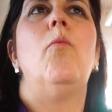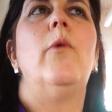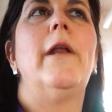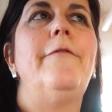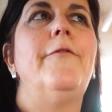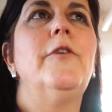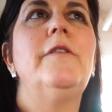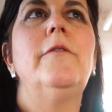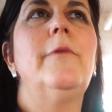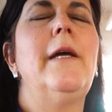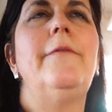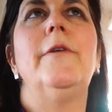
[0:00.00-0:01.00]
When I first
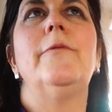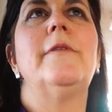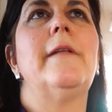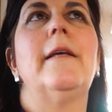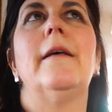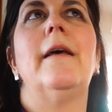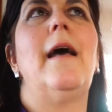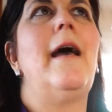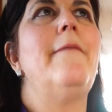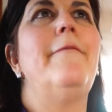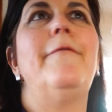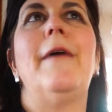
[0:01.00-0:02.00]
arrived, it was like
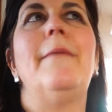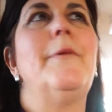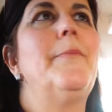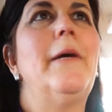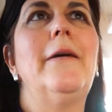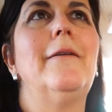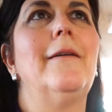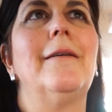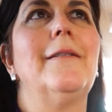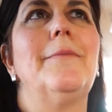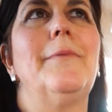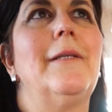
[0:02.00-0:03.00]
I'm in
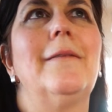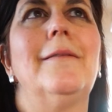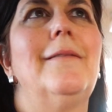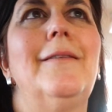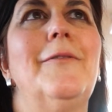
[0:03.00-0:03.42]
paradise because,